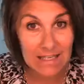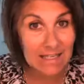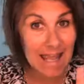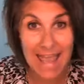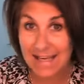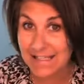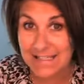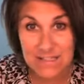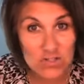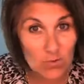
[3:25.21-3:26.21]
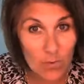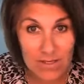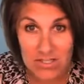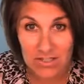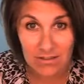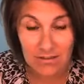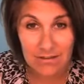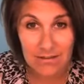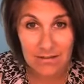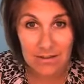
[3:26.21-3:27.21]
in any situation,
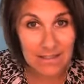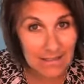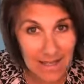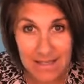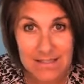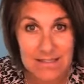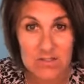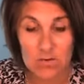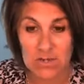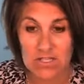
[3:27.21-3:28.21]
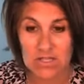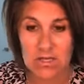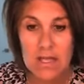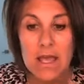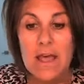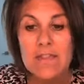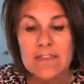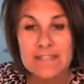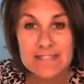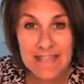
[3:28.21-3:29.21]

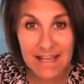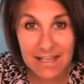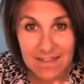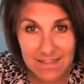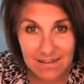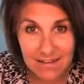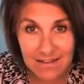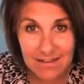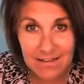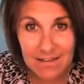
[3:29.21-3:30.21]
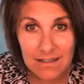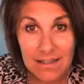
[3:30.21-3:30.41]
The second thing